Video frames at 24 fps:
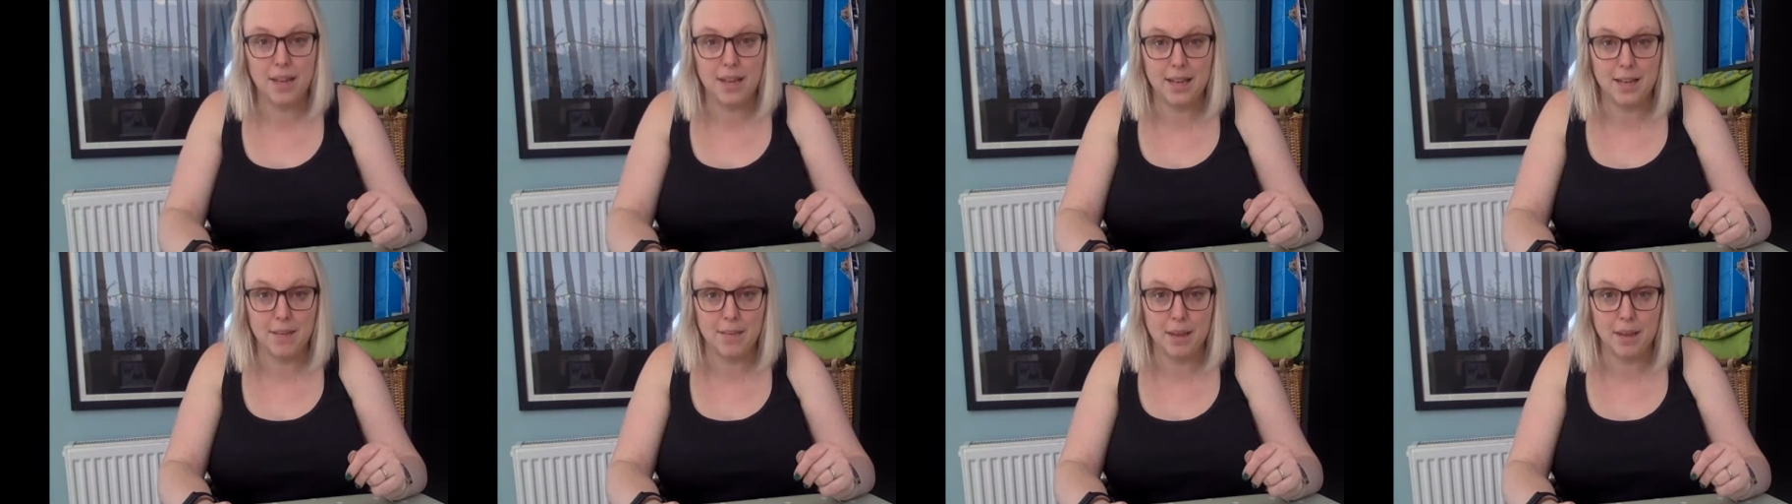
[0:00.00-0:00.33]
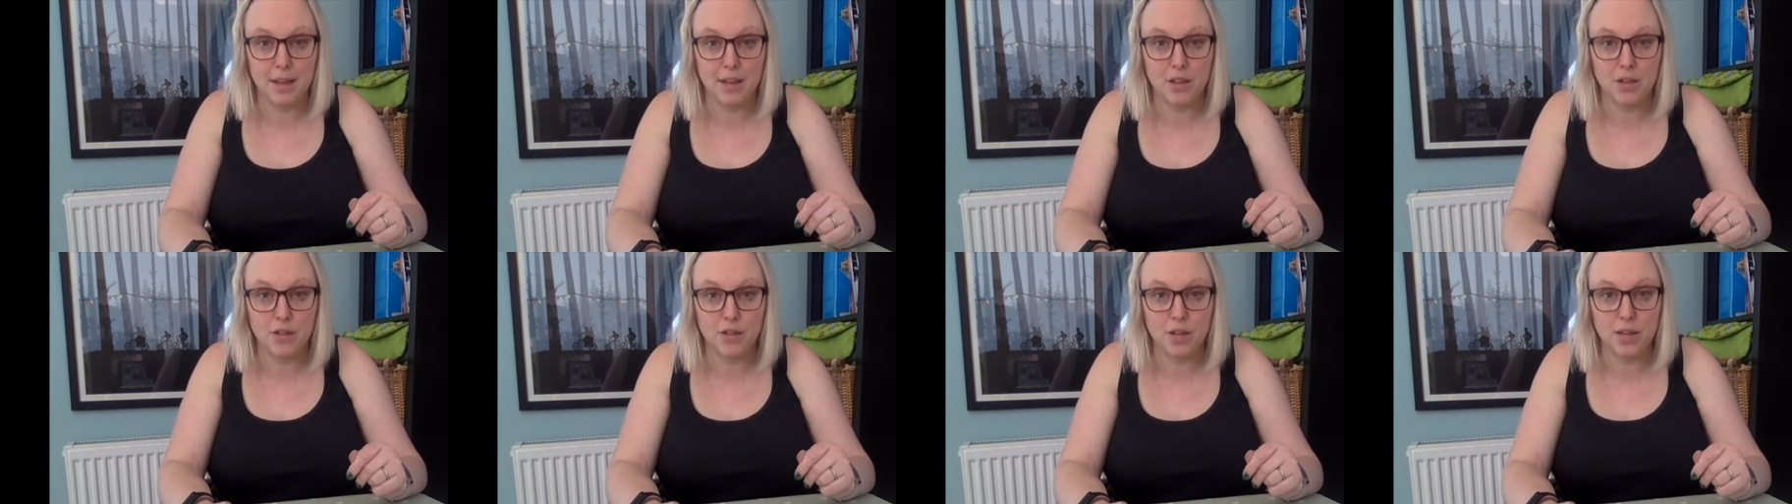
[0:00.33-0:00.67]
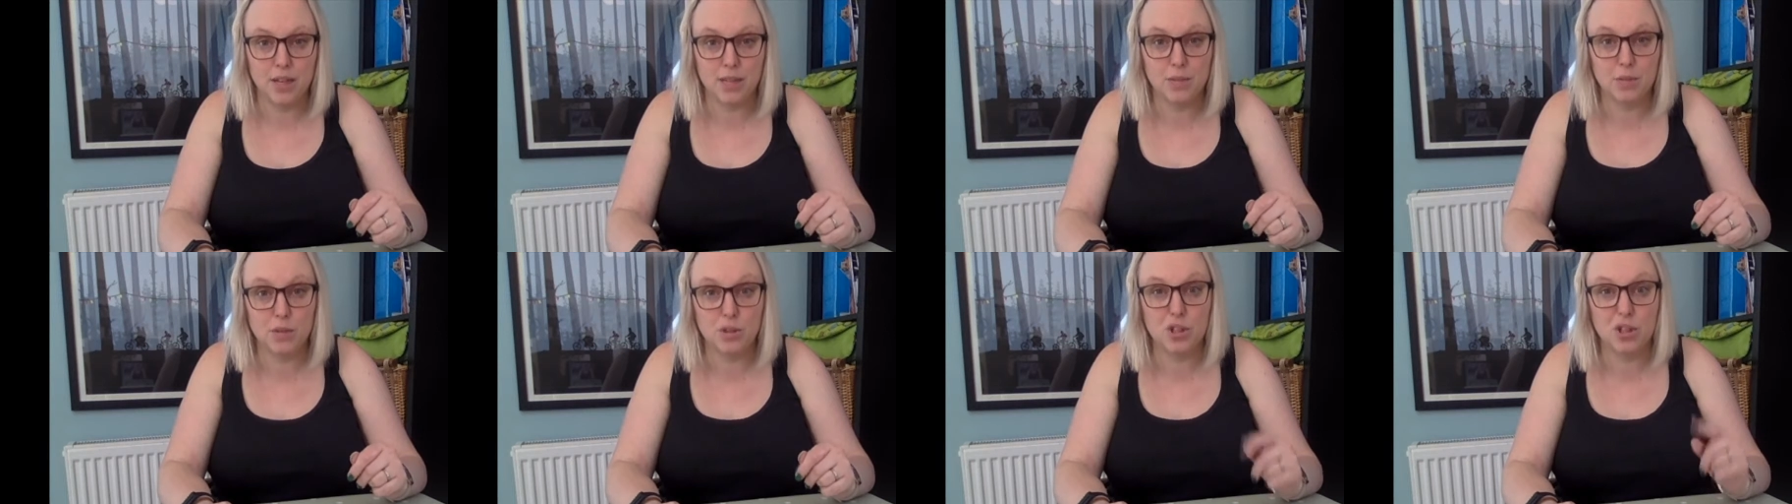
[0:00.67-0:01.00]
email
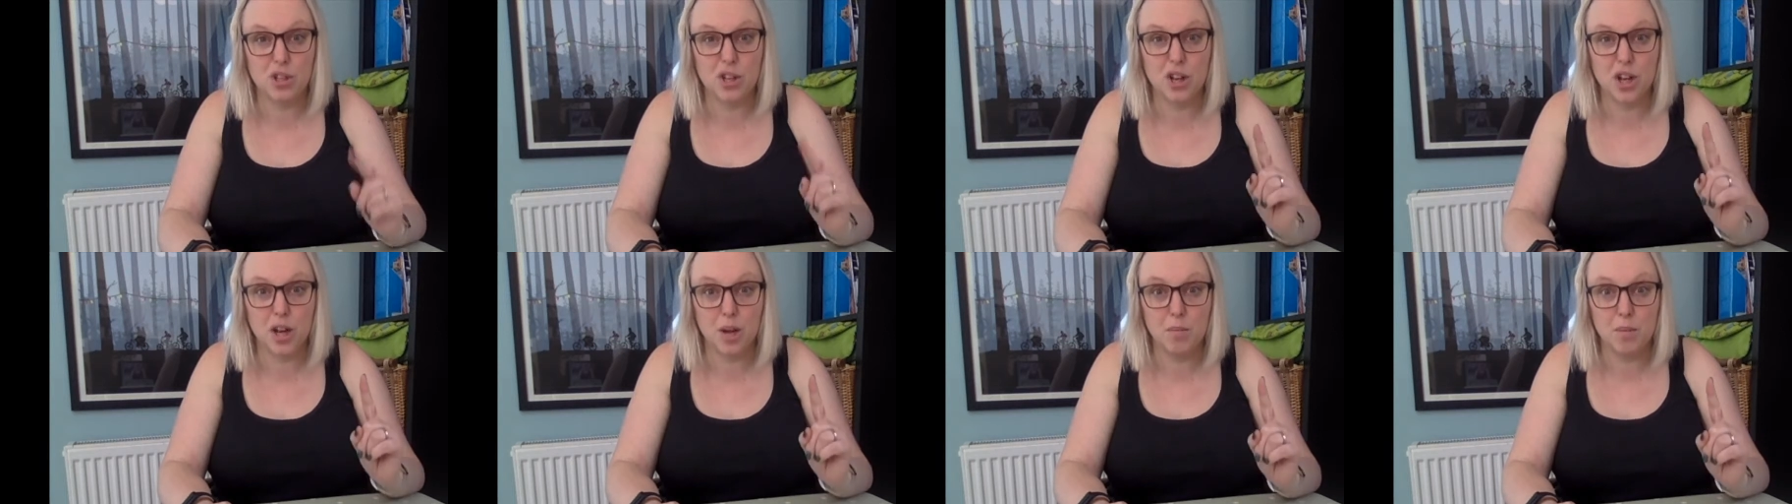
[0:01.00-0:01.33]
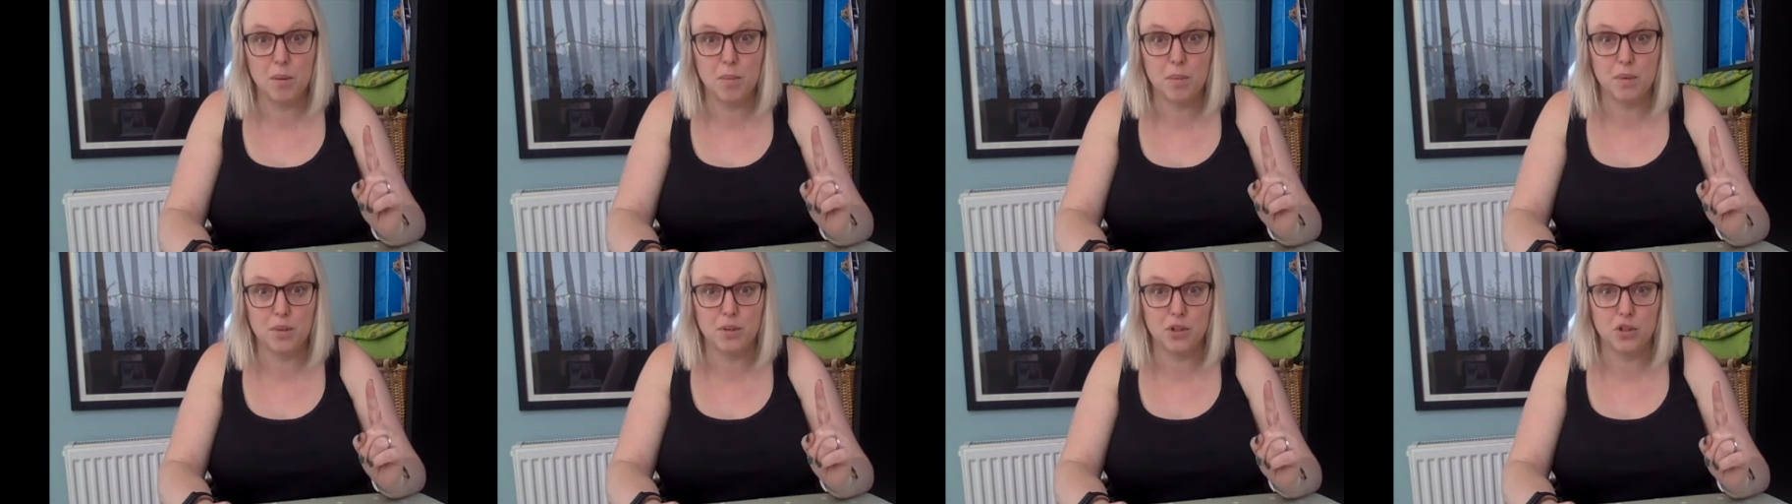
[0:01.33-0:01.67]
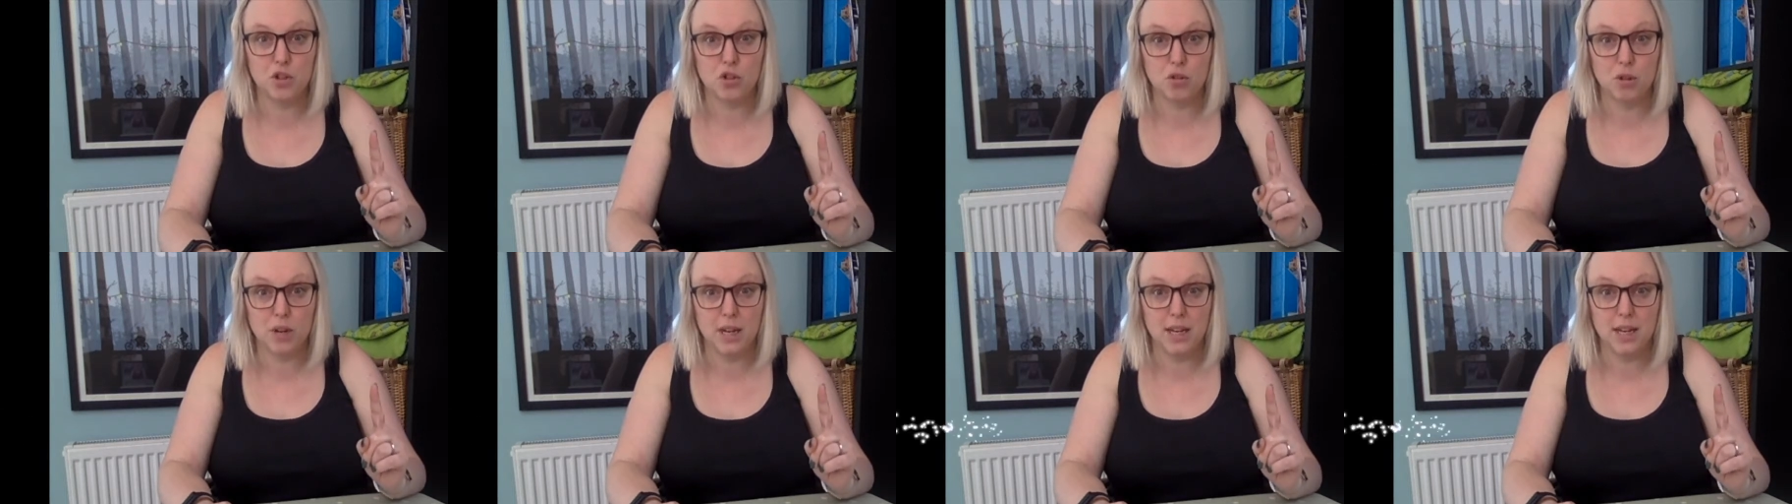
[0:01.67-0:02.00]
address, which is going to come up on
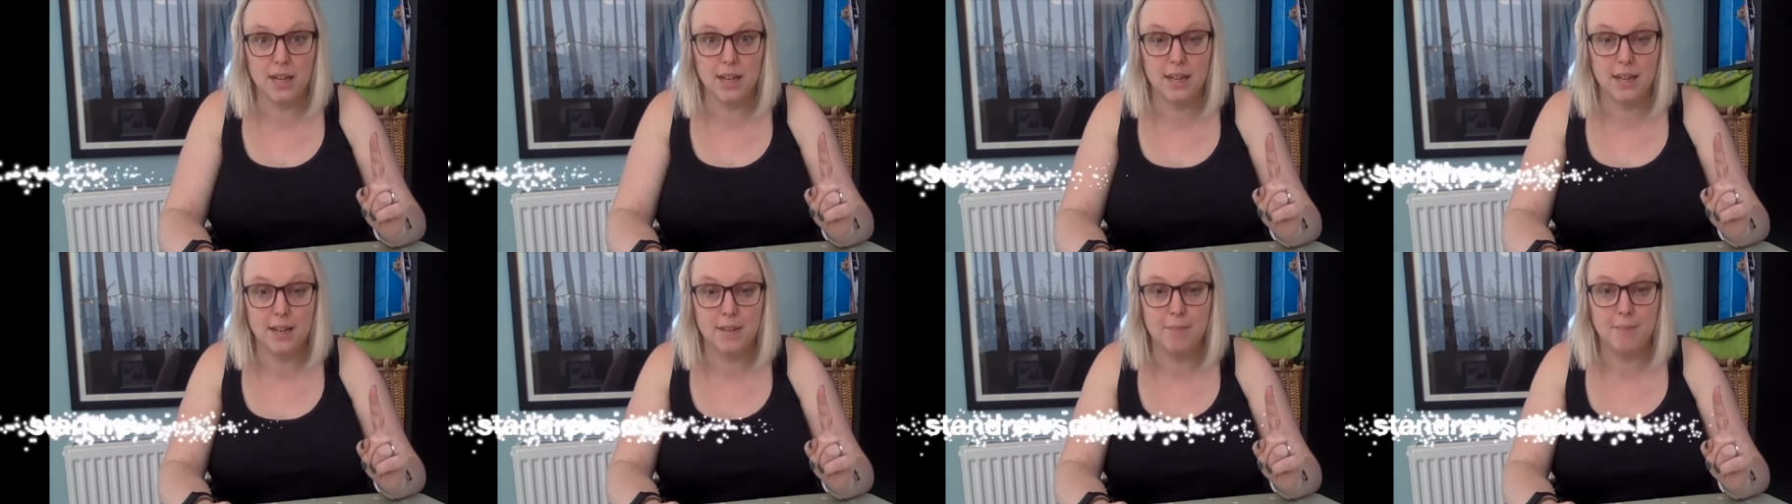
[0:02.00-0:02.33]
screen.